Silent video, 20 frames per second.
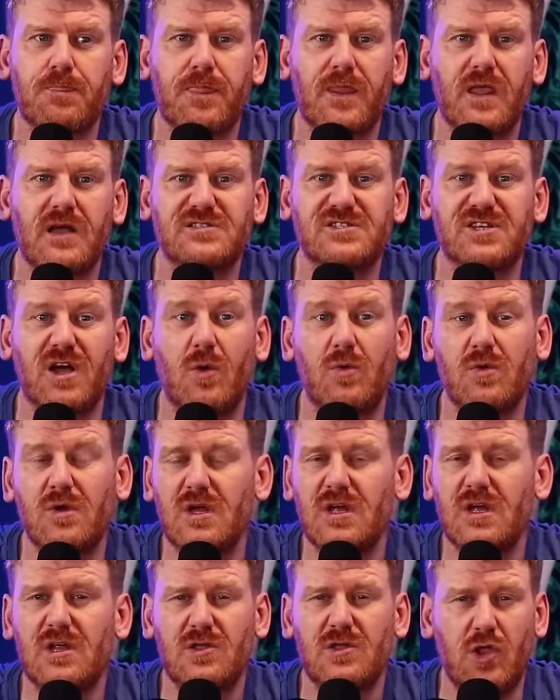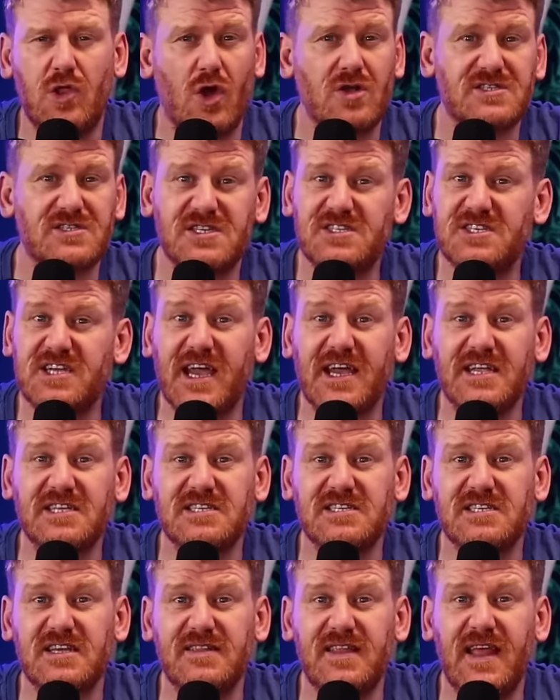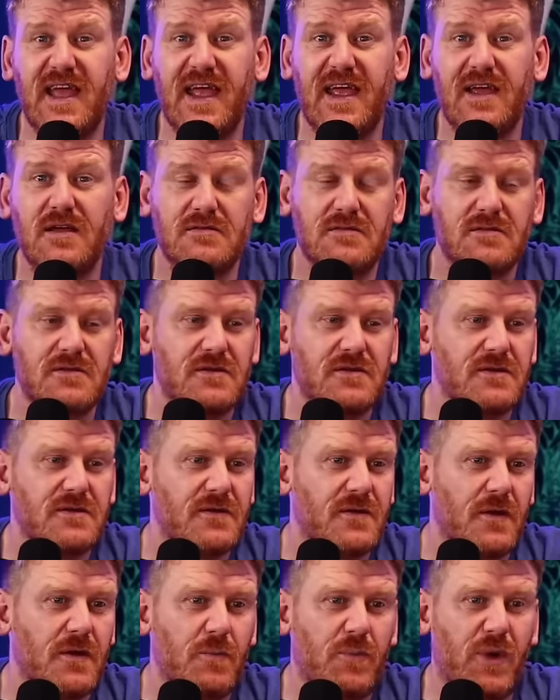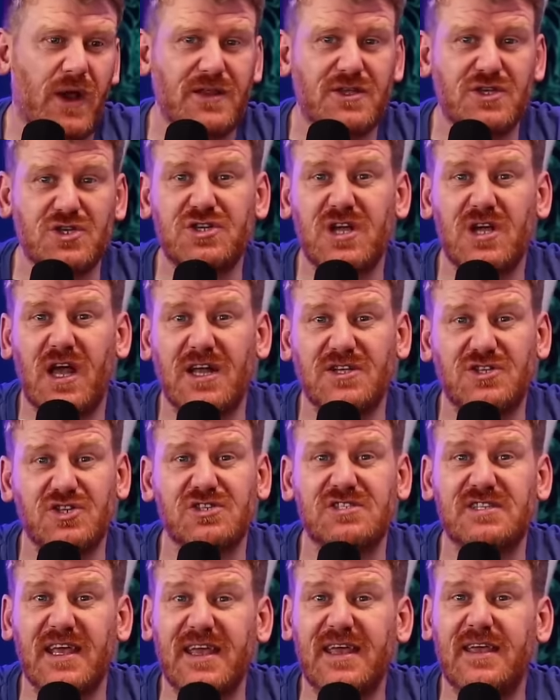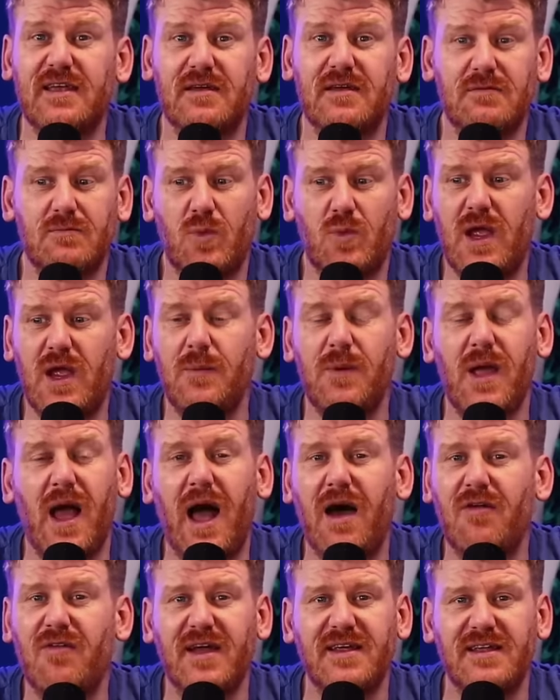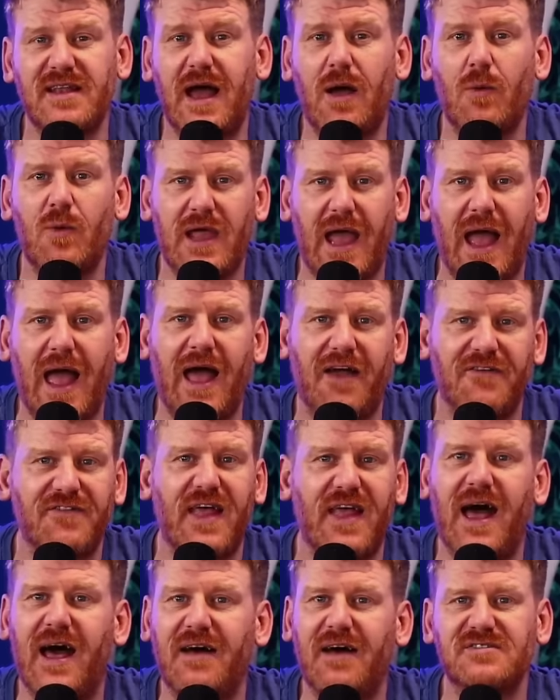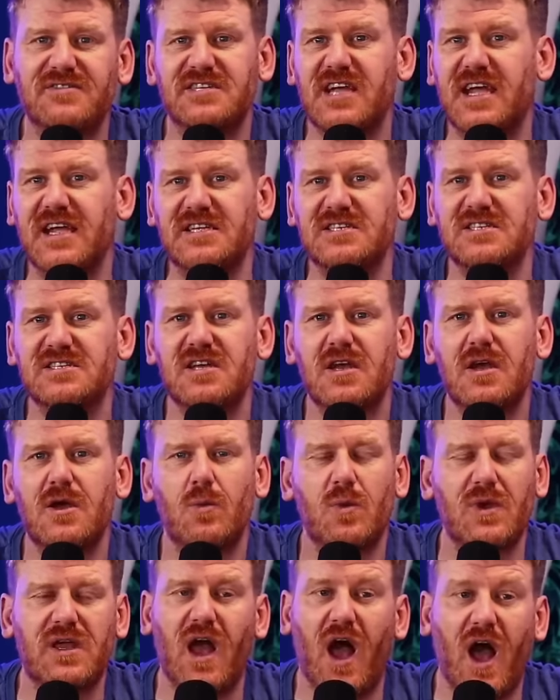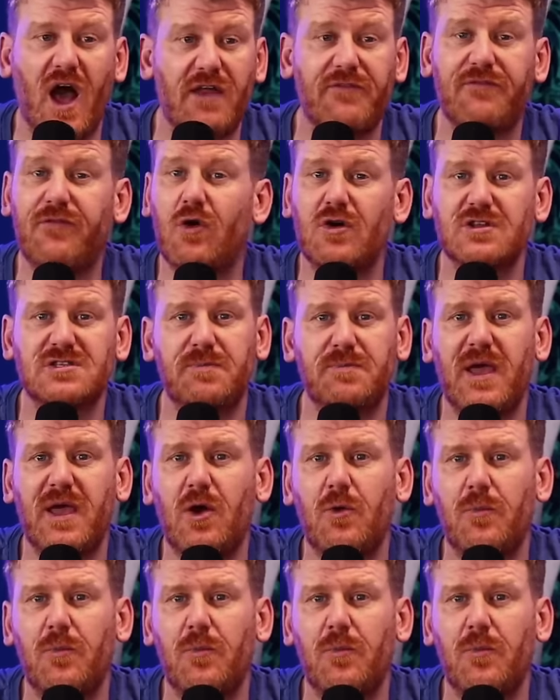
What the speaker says: So lots of changes in there. But I just think where we are right now, we have to have changes. We can't afford to pick up